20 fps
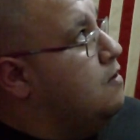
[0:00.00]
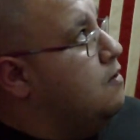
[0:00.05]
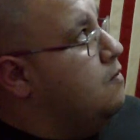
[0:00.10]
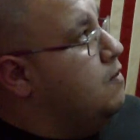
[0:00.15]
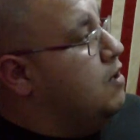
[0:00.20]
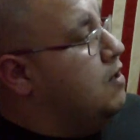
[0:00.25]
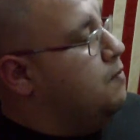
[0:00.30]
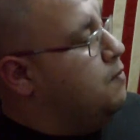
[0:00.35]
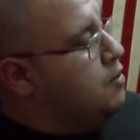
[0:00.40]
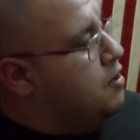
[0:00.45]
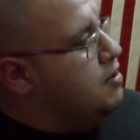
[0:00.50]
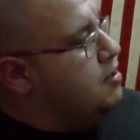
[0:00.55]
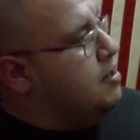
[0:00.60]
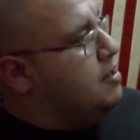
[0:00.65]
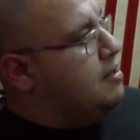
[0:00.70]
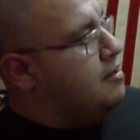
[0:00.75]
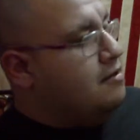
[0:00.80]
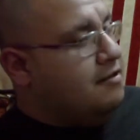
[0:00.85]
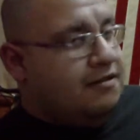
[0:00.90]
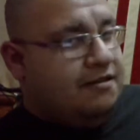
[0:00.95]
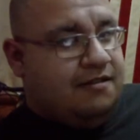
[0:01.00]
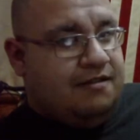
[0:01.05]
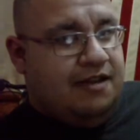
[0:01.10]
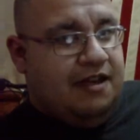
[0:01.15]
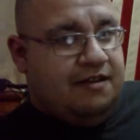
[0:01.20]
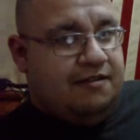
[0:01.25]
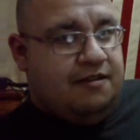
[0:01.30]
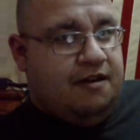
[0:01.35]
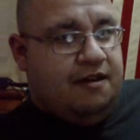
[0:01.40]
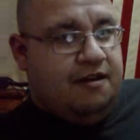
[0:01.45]
when you push it, it
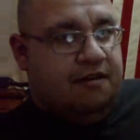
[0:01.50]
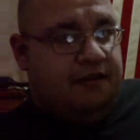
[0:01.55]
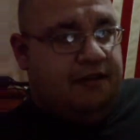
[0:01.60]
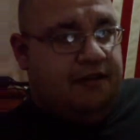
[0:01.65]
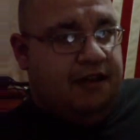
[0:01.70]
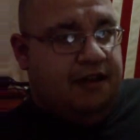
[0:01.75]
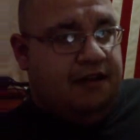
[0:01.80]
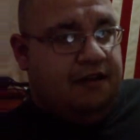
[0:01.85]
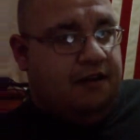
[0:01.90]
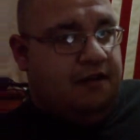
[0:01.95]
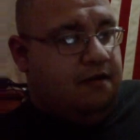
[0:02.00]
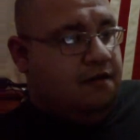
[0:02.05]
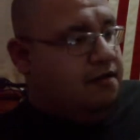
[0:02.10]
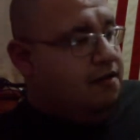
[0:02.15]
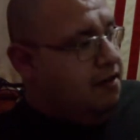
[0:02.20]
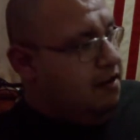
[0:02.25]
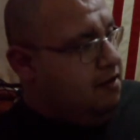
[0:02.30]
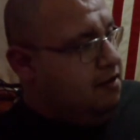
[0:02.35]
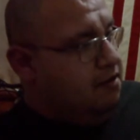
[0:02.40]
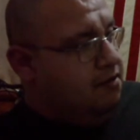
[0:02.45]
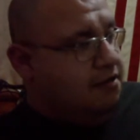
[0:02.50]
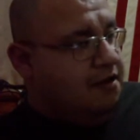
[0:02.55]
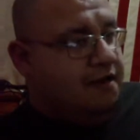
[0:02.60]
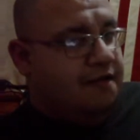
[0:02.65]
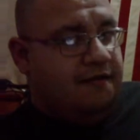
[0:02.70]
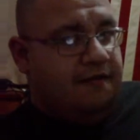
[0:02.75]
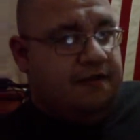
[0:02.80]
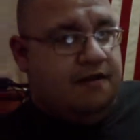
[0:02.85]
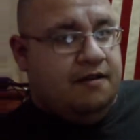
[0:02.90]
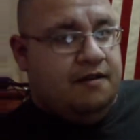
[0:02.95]
stays on. You let go, it turns
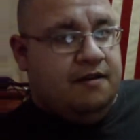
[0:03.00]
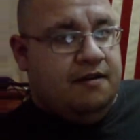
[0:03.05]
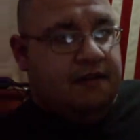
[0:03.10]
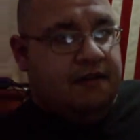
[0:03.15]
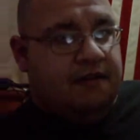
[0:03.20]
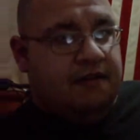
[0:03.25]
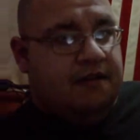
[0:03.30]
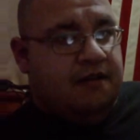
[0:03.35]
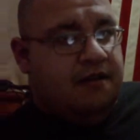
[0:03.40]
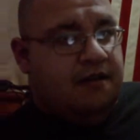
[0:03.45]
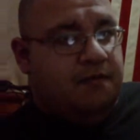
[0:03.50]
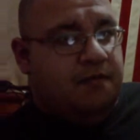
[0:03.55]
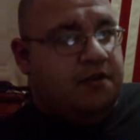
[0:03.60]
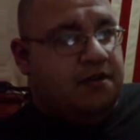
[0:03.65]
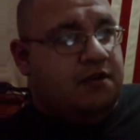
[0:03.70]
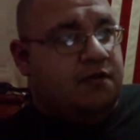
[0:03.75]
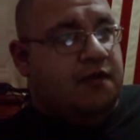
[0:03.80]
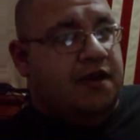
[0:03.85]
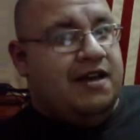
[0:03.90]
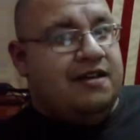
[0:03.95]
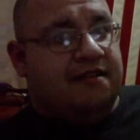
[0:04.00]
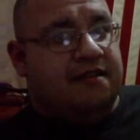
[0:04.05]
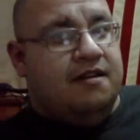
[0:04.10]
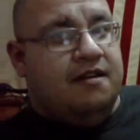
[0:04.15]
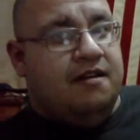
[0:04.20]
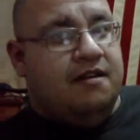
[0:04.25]
off. Push it twice,